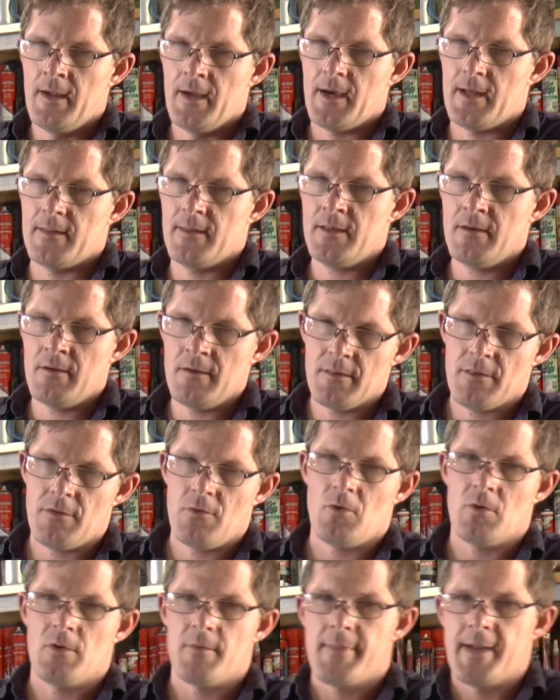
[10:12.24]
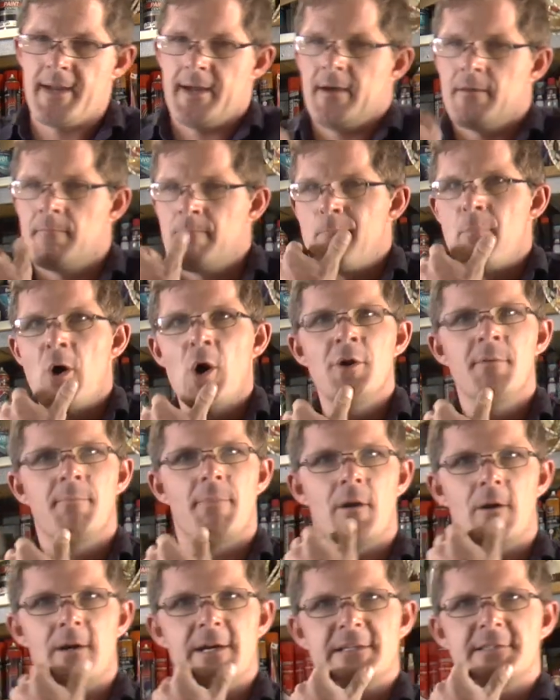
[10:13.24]
And then I thought about
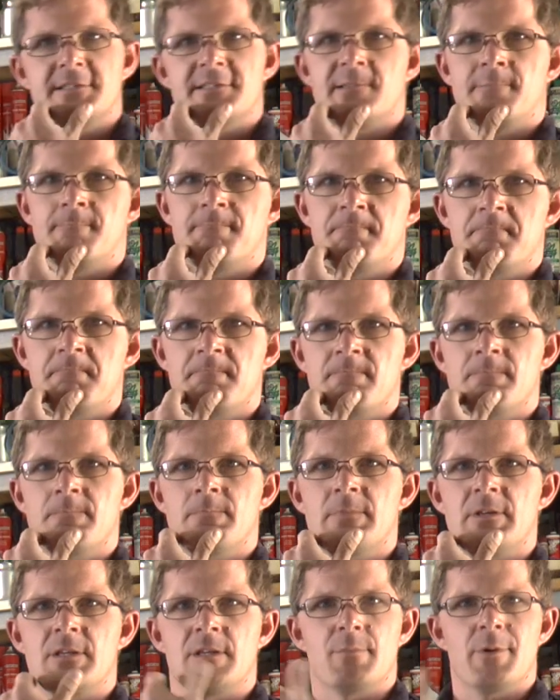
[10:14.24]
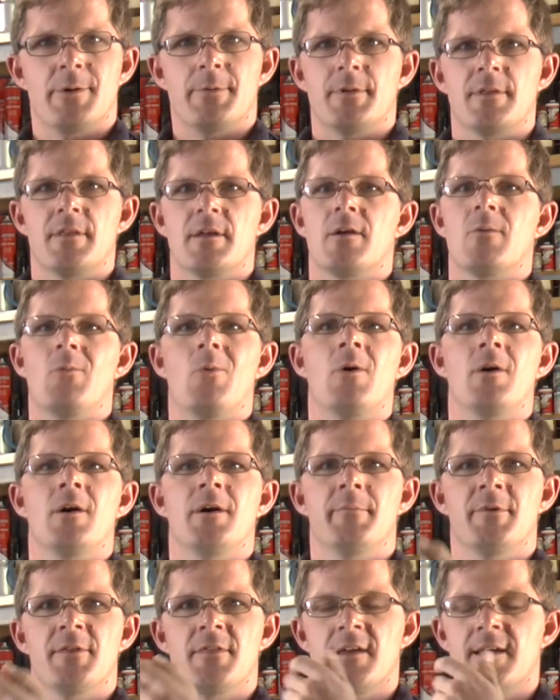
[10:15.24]
motorbikes. And you probably think, why
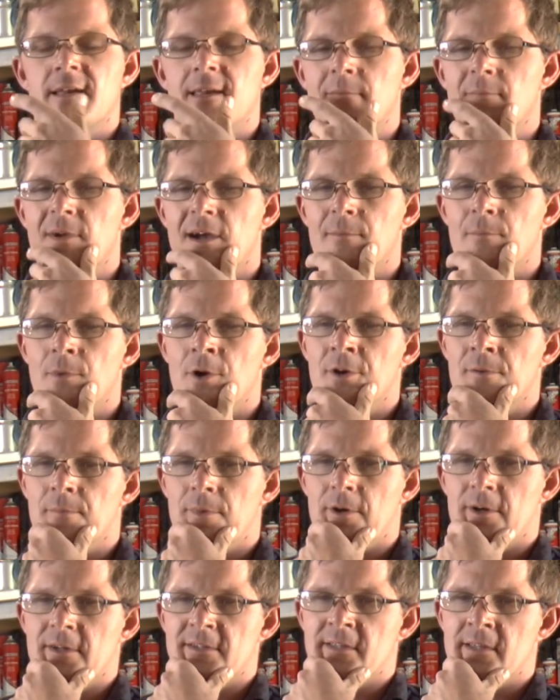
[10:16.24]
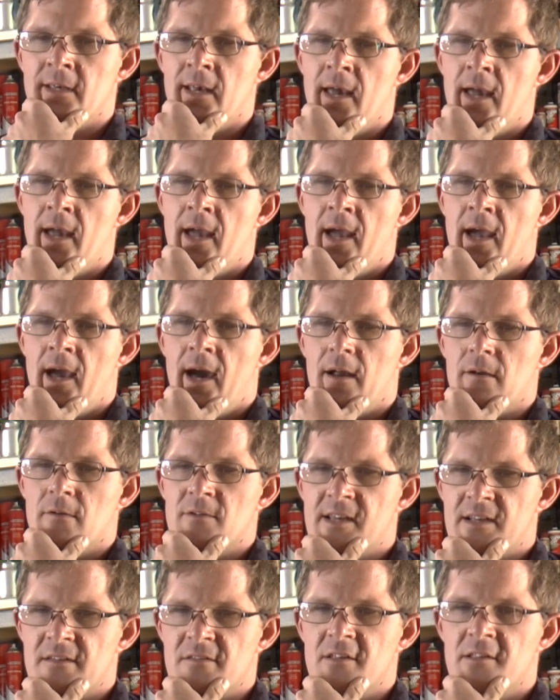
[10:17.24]
am I thinking about motorbikes? And I was
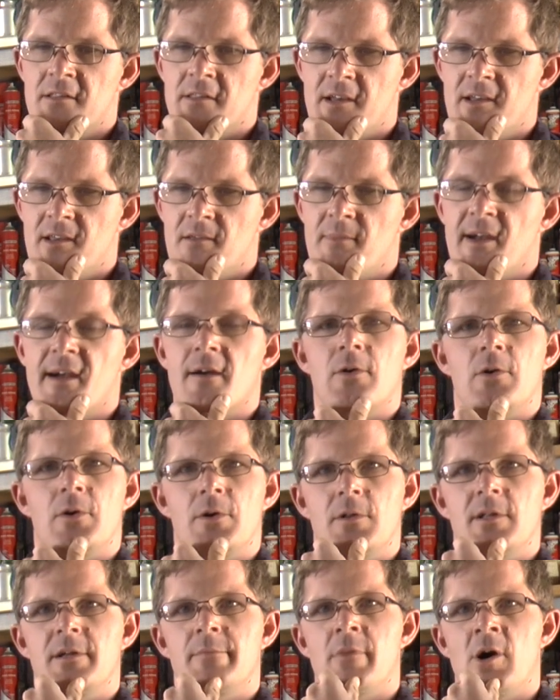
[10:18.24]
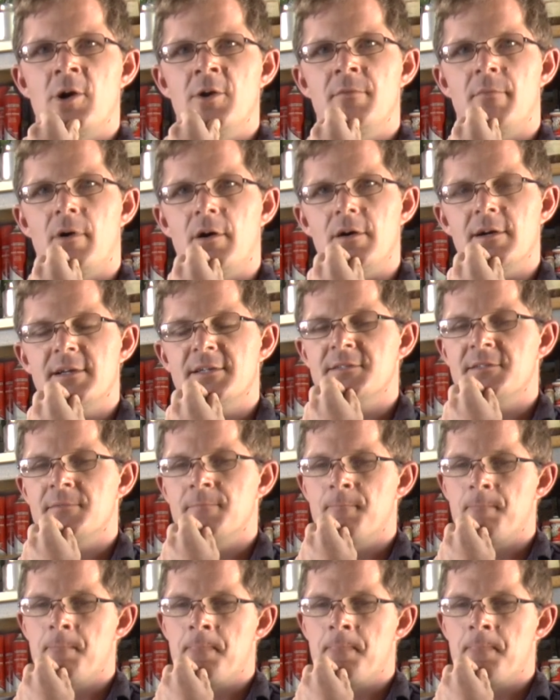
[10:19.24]
actually thinking about early motorbikes.